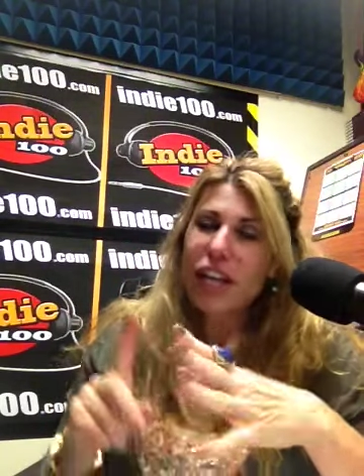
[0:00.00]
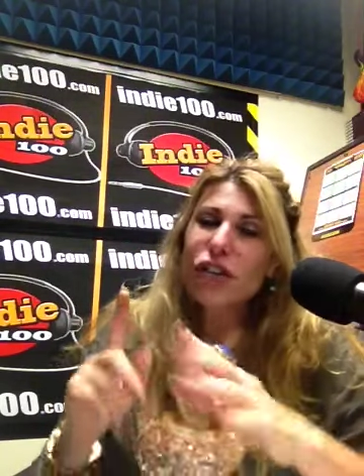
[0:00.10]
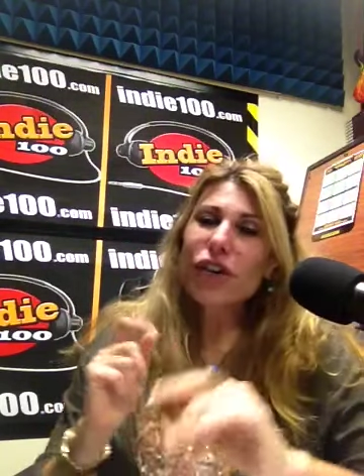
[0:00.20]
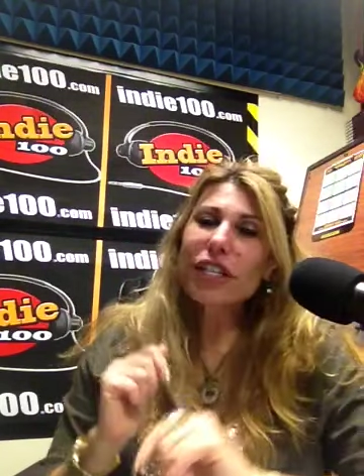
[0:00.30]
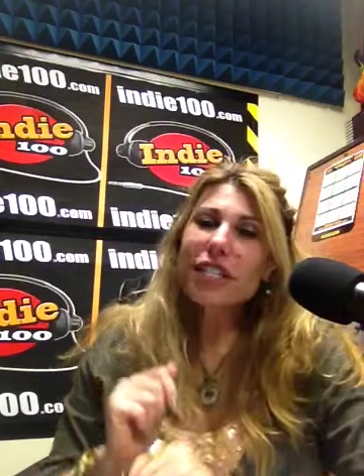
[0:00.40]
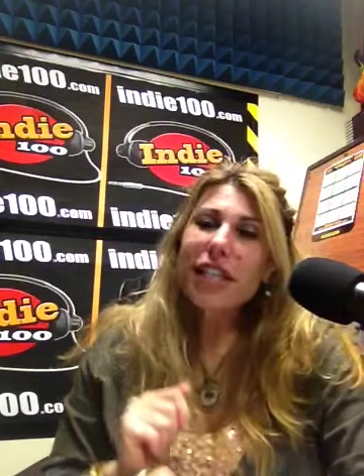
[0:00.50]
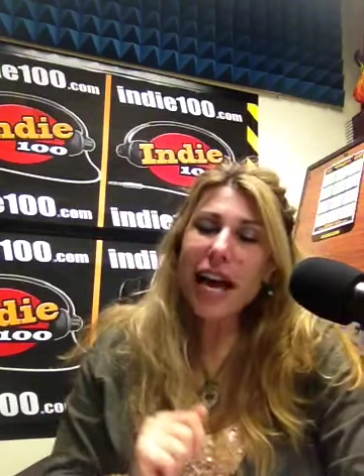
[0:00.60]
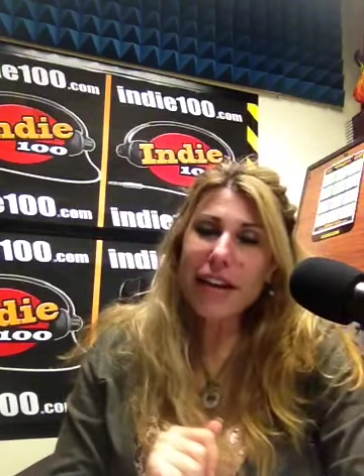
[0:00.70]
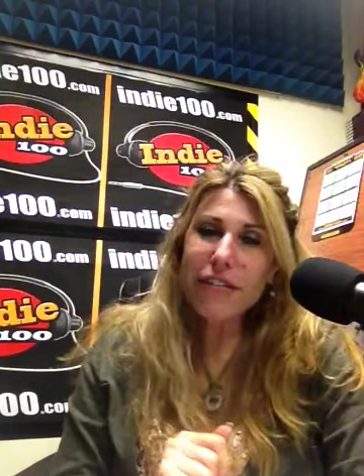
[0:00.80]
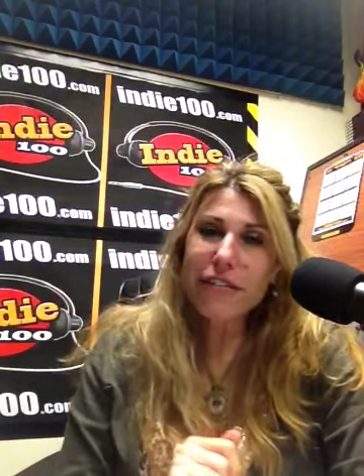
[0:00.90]
Trust
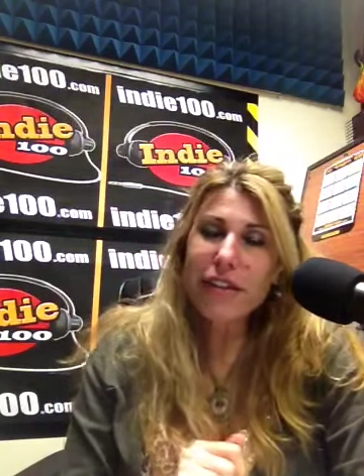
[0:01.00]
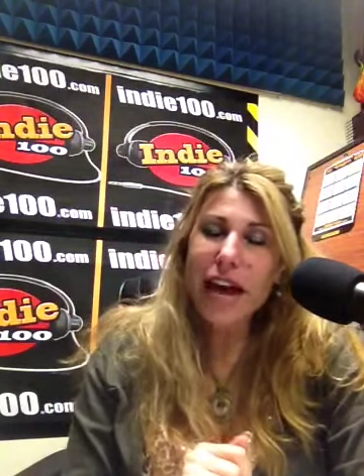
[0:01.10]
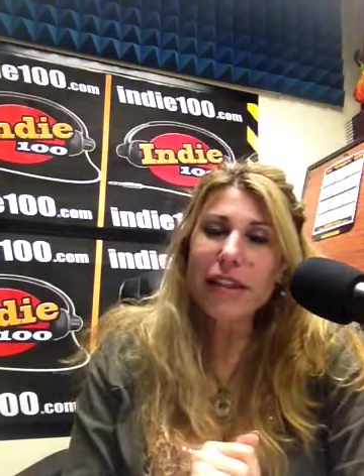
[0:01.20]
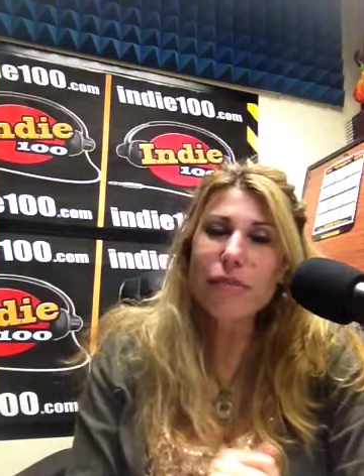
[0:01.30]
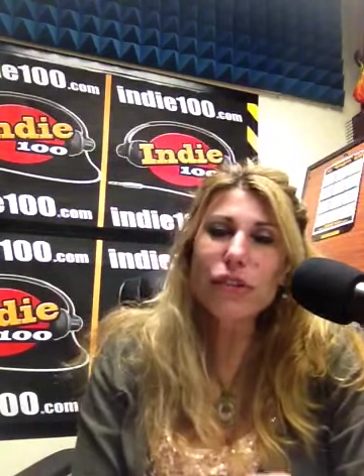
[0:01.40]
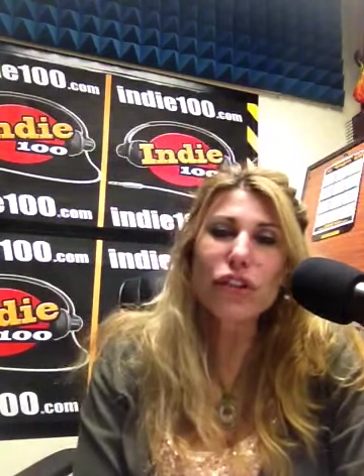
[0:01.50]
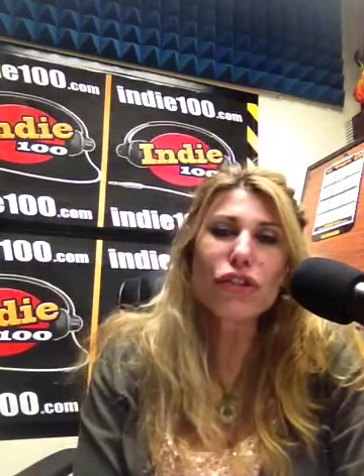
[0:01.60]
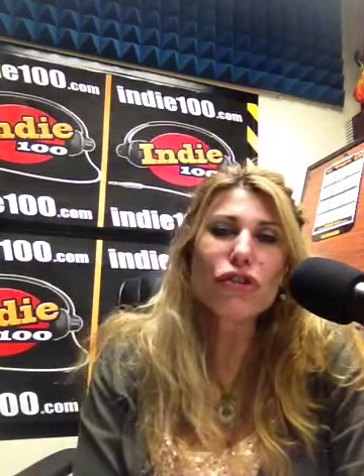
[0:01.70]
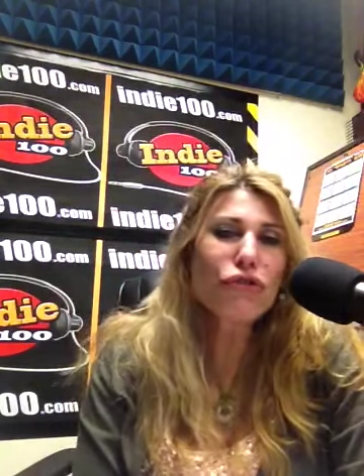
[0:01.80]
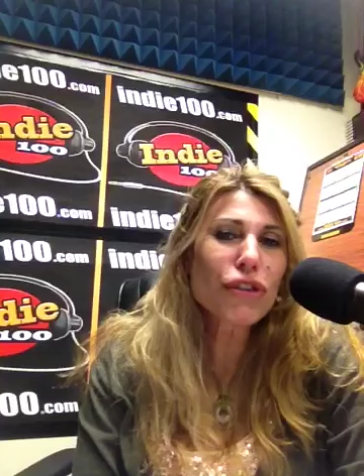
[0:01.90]
life, and the most
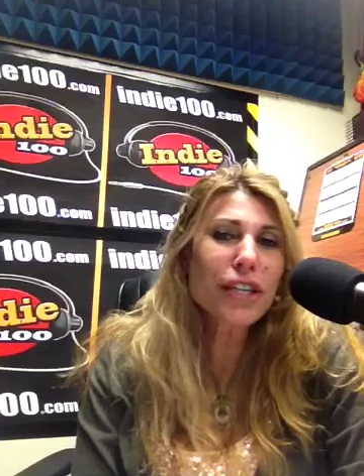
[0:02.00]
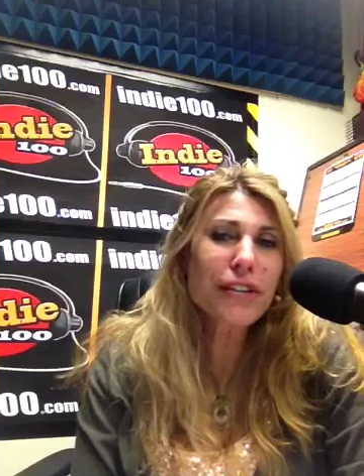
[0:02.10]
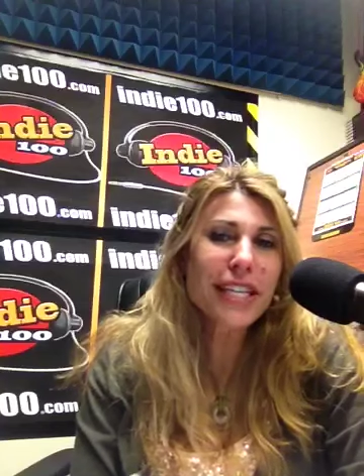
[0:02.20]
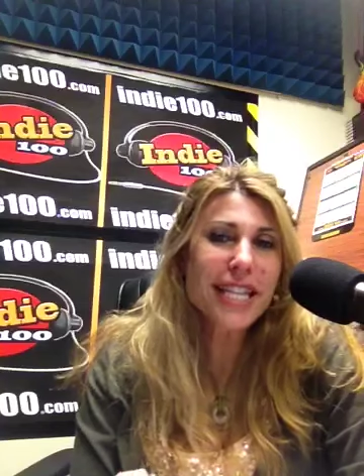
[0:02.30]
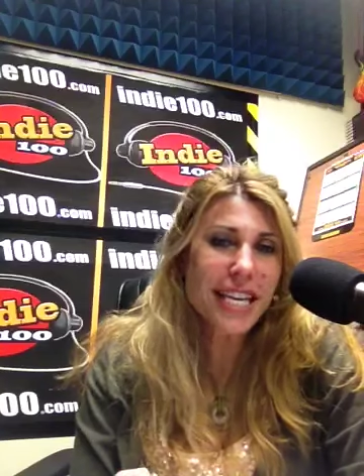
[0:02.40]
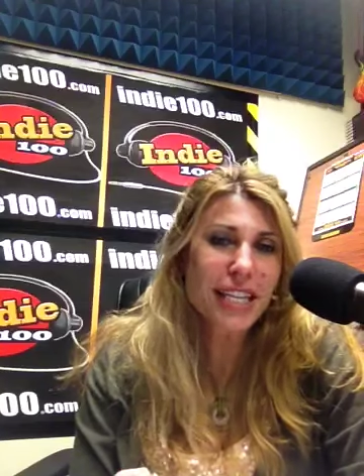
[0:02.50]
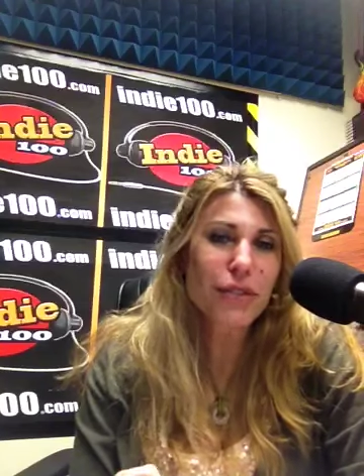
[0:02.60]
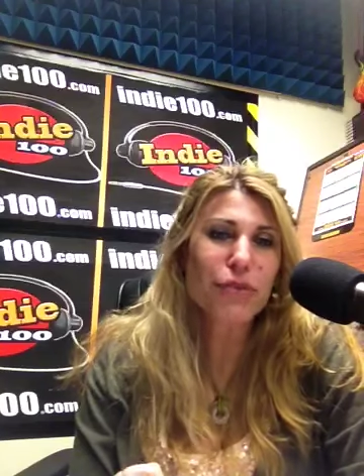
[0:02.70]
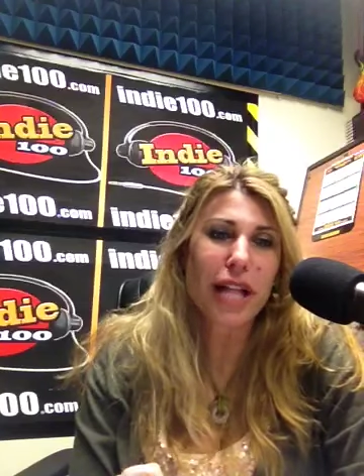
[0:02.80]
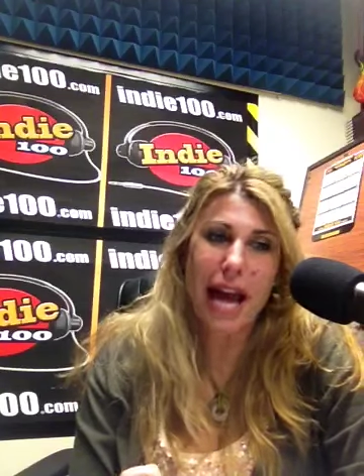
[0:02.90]
extraordinary
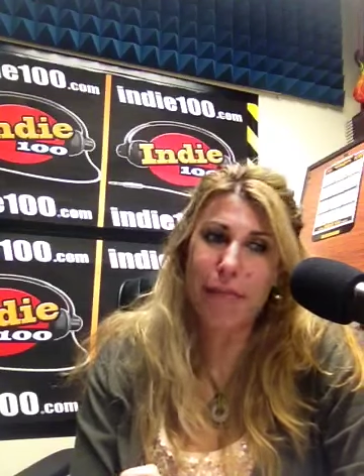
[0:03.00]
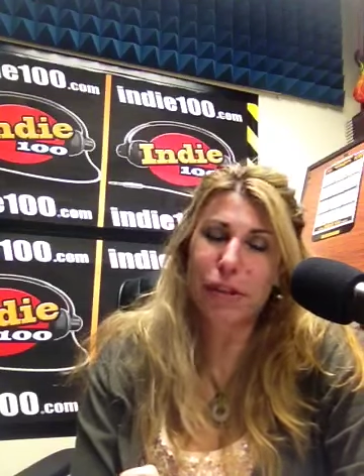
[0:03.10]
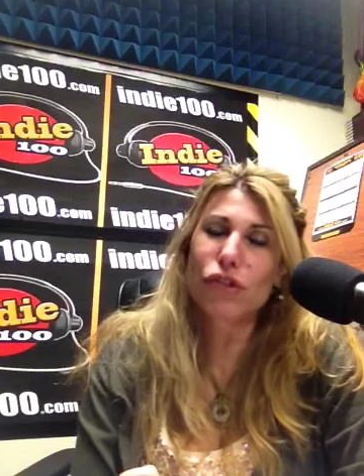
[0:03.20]
things will happen.